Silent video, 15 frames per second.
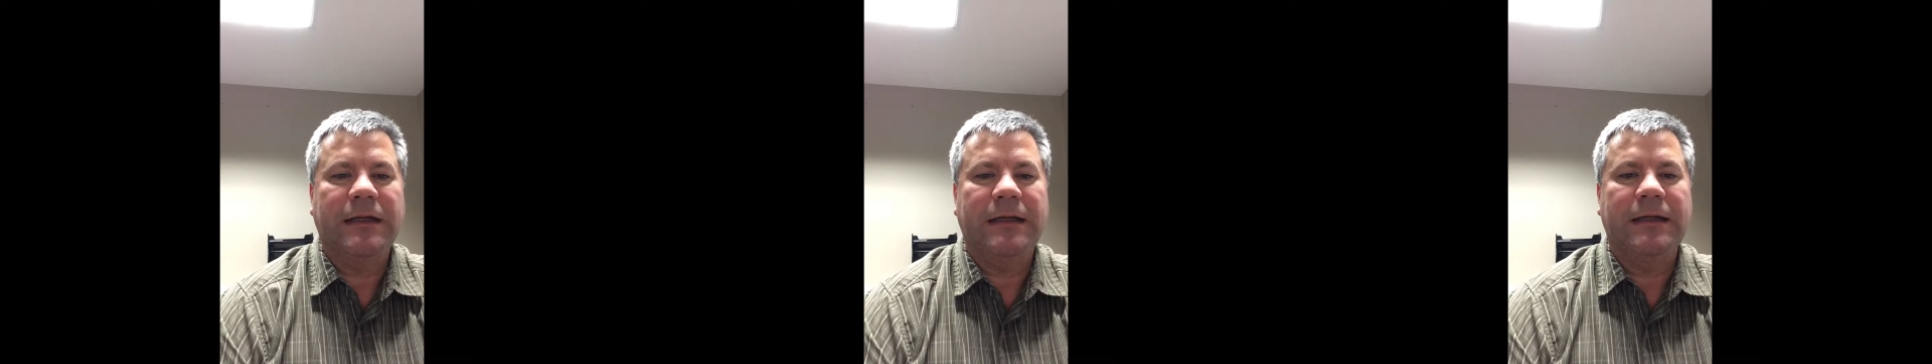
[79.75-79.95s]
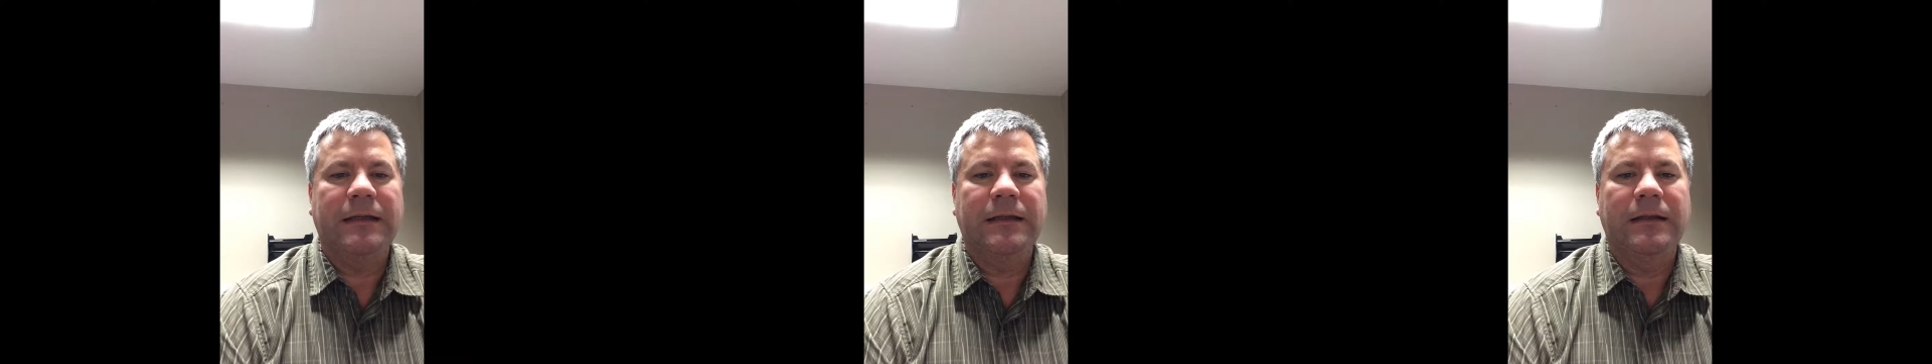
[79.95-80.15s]

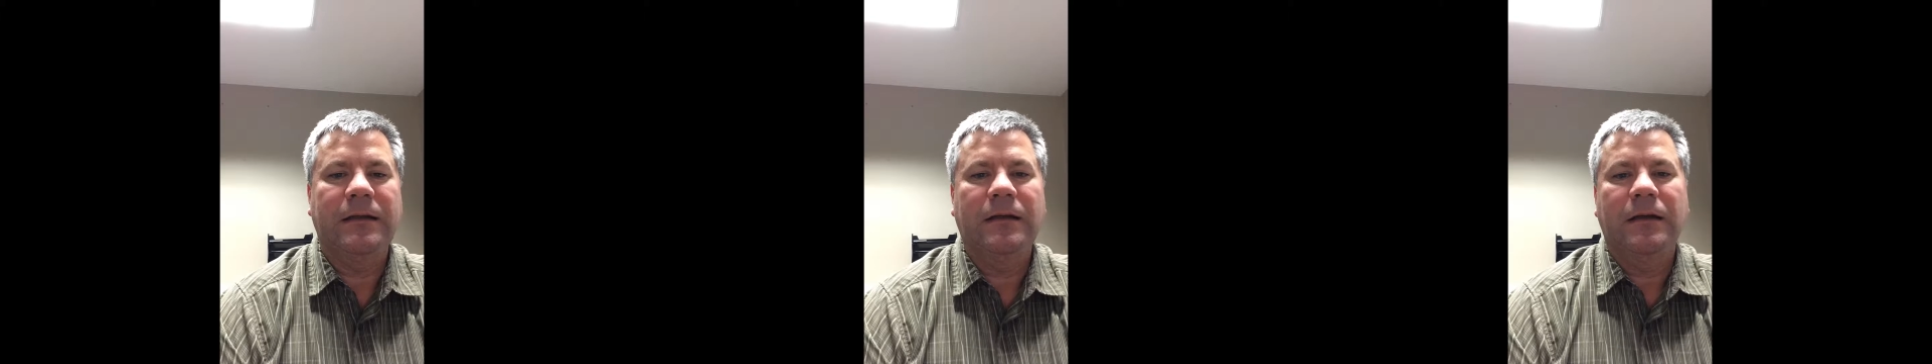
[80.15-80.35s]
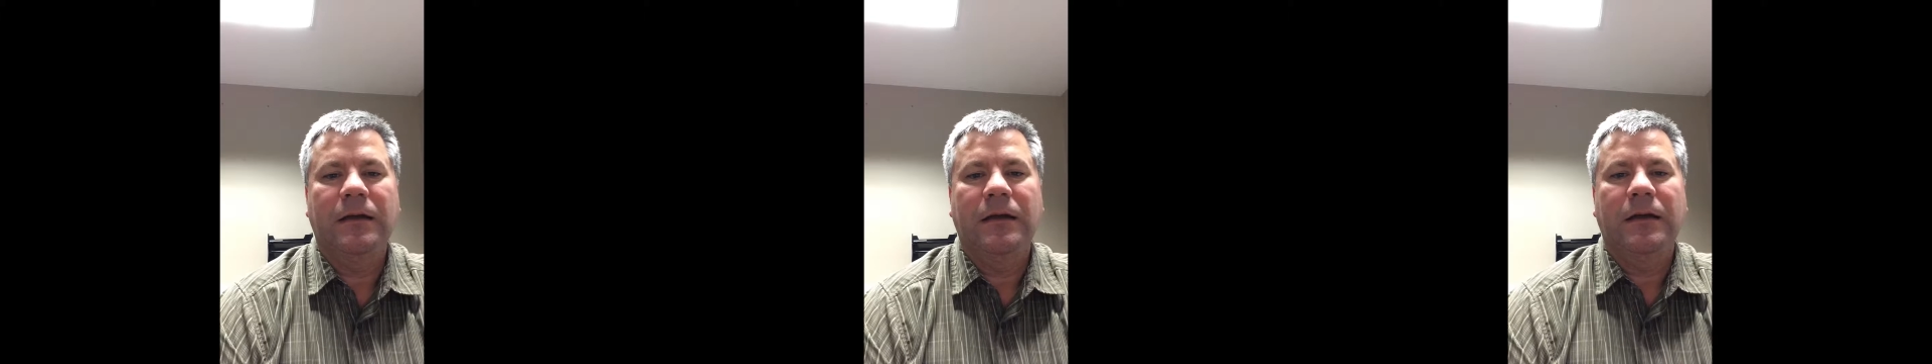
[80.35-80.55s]
in,
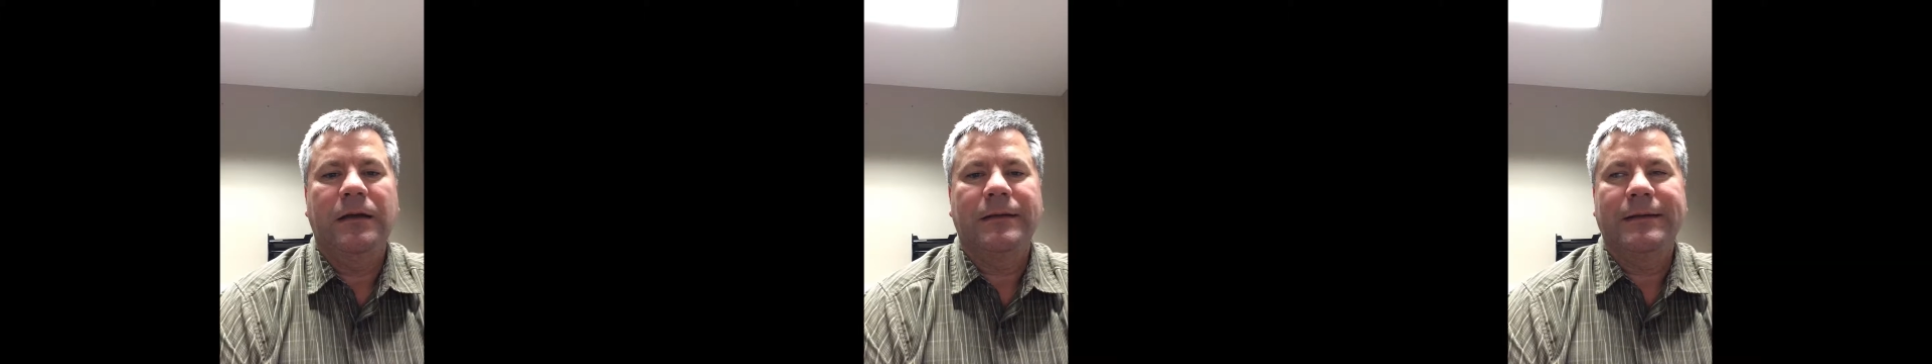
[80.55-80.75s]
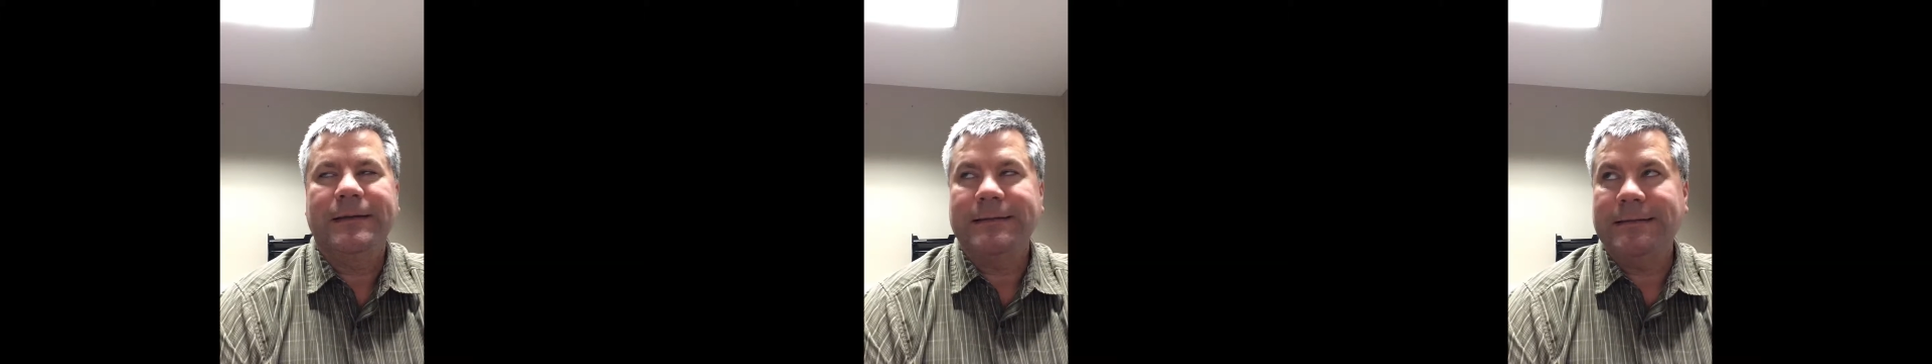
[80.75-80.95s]

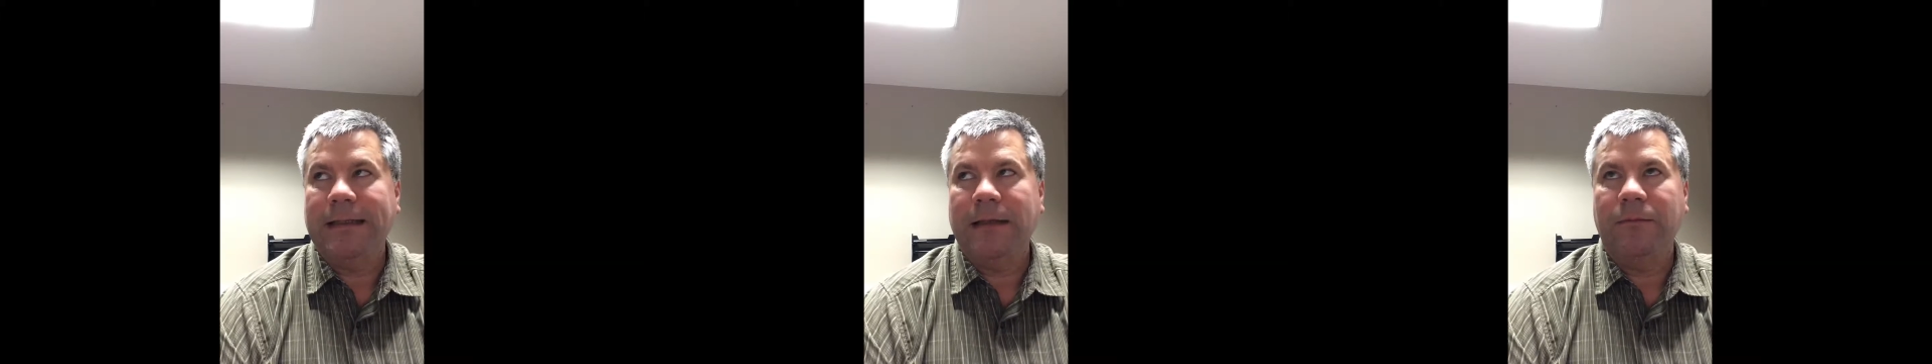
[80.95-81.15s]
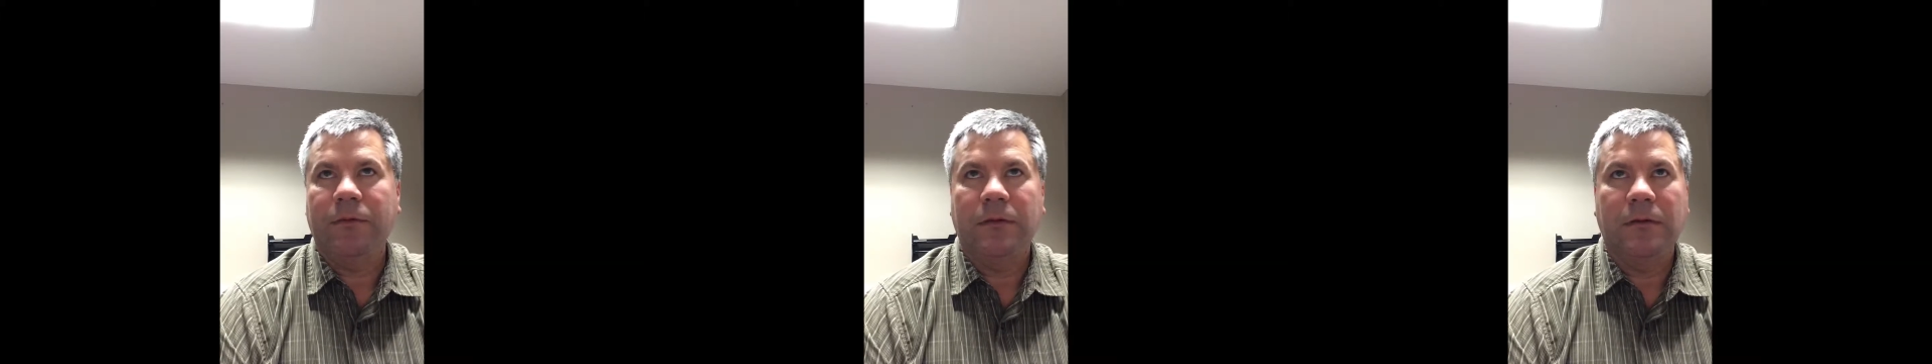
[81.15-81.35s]

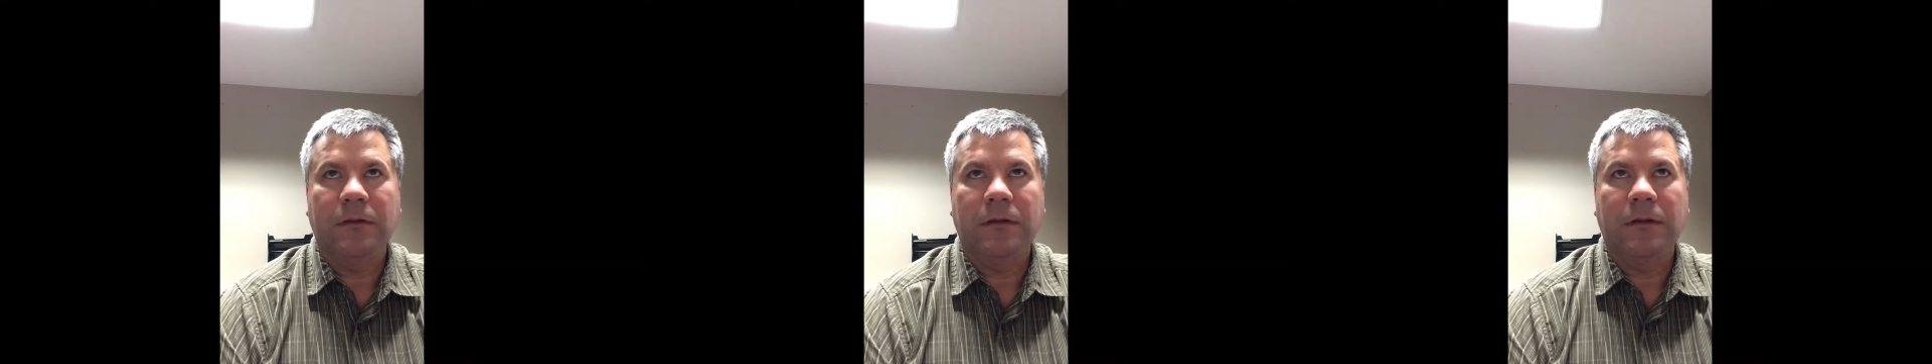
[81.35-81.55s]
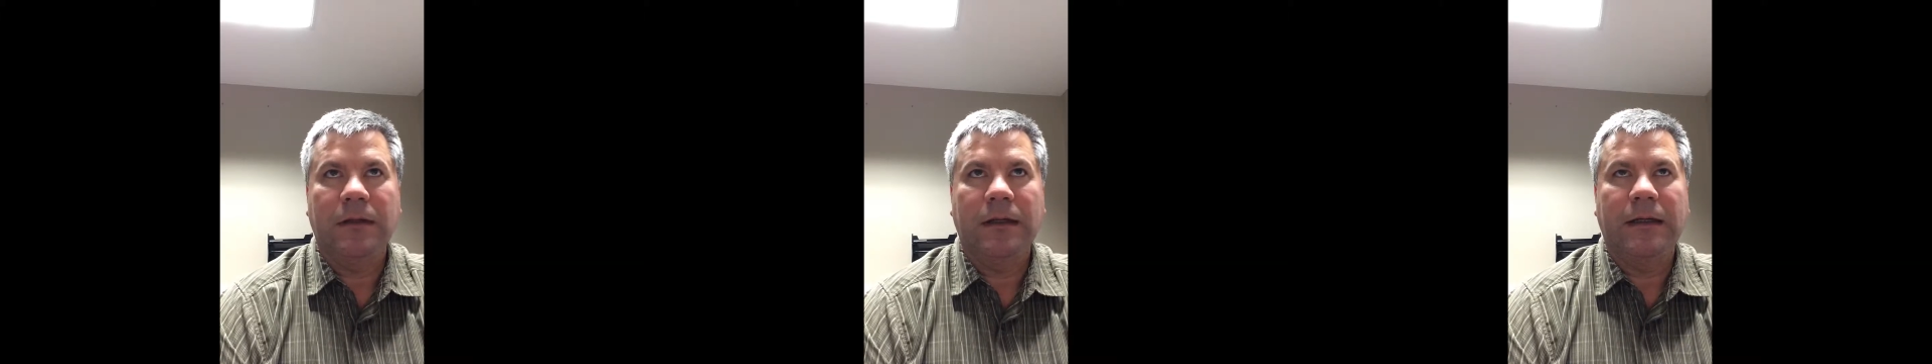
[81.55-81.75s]

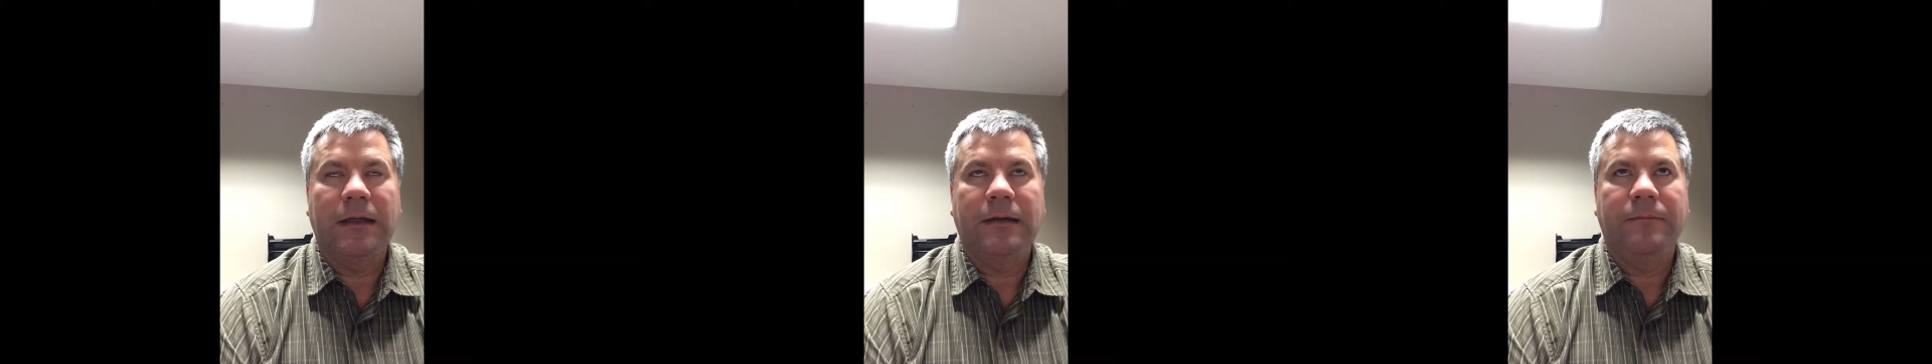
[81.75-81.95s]
example,